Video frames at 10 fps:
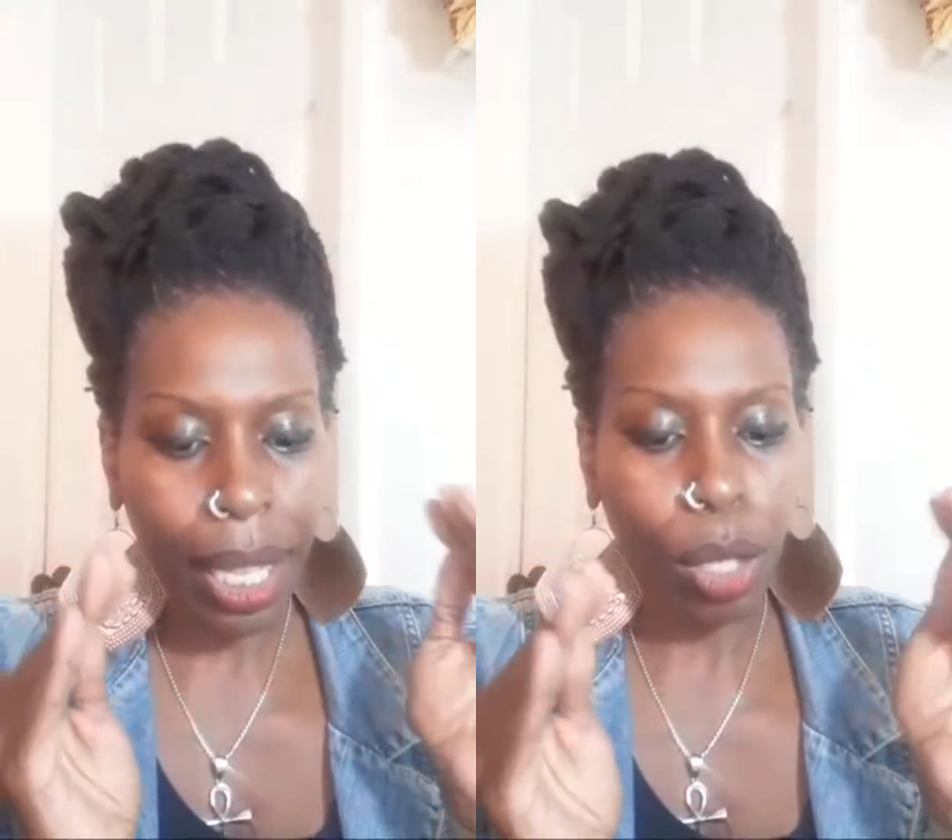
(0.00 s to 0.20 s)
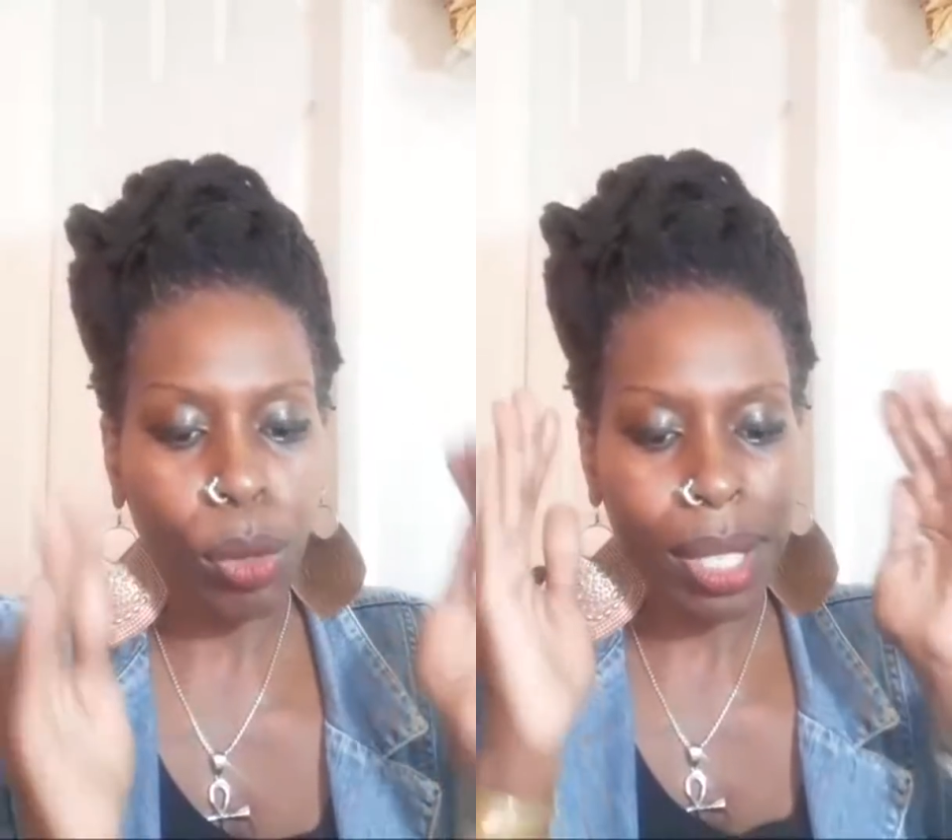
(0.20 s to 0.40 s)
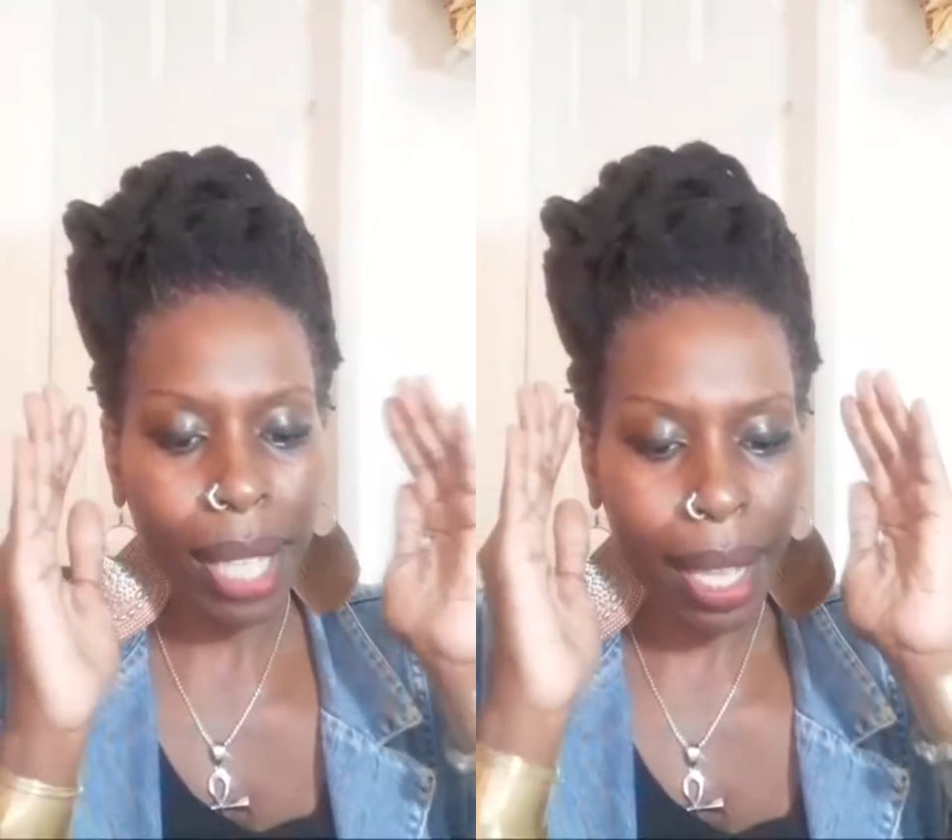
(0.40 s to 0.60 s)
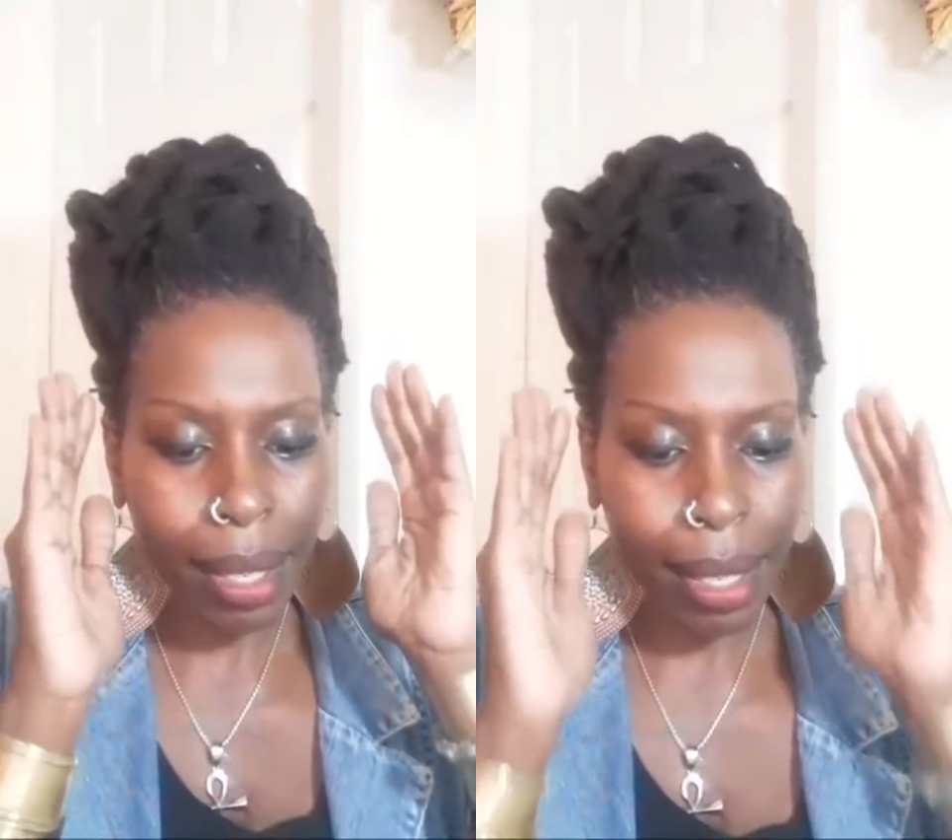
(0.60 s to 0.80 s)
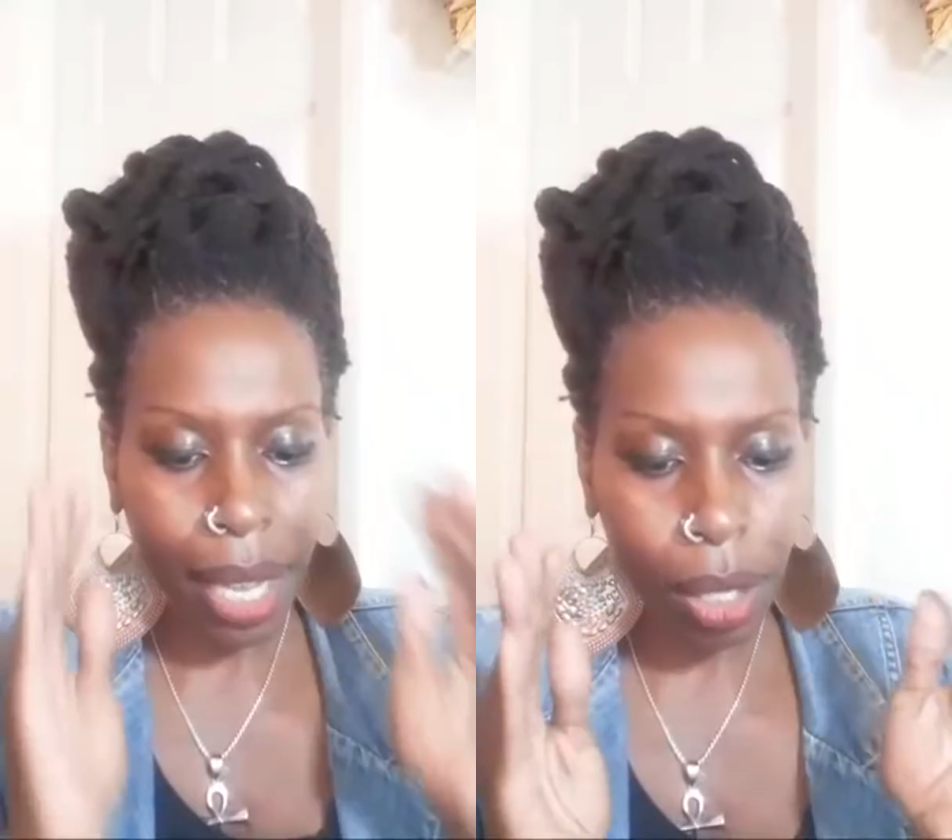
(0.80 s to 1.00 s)
that you stay
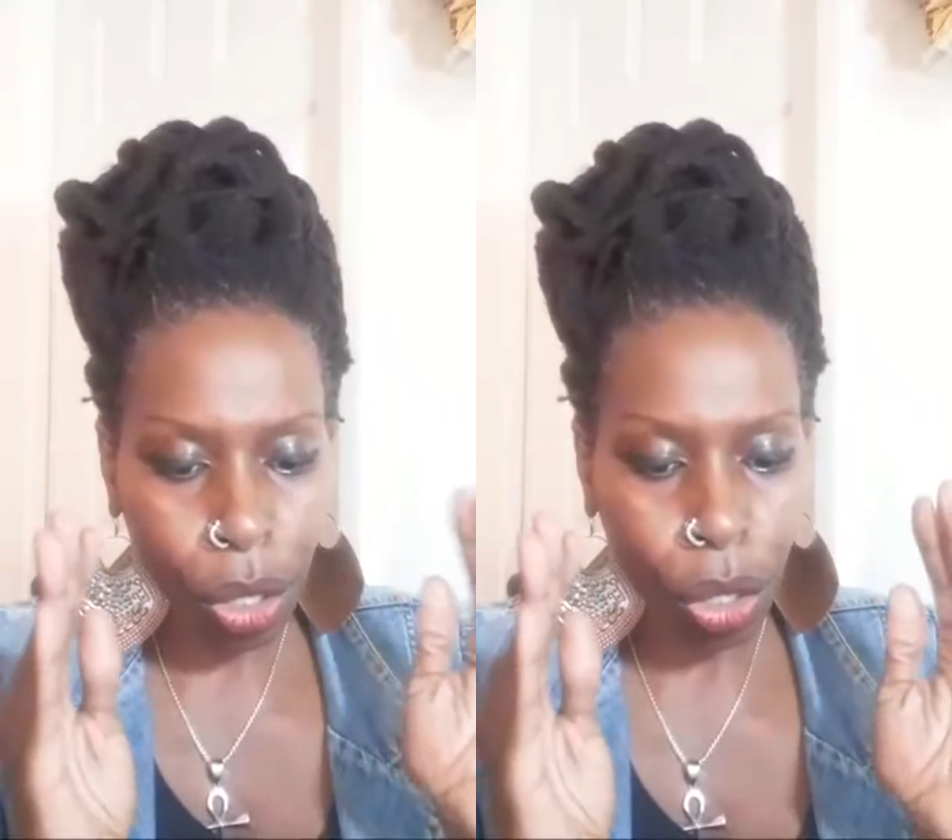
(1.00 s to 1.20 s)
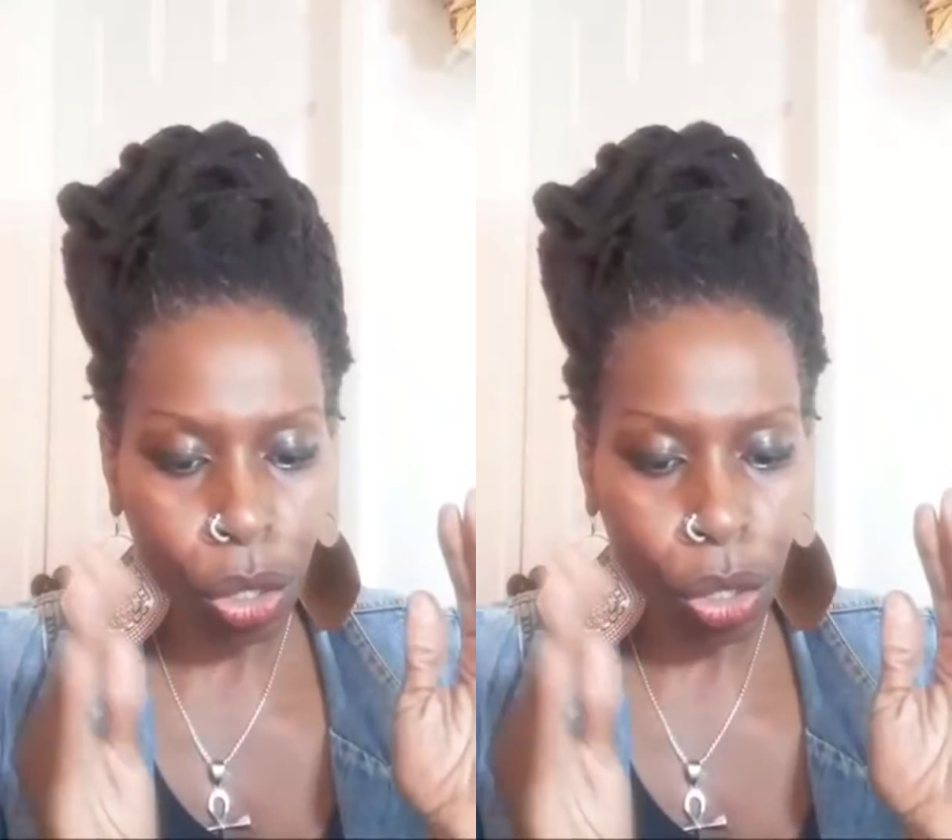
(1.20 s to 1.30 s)
centered?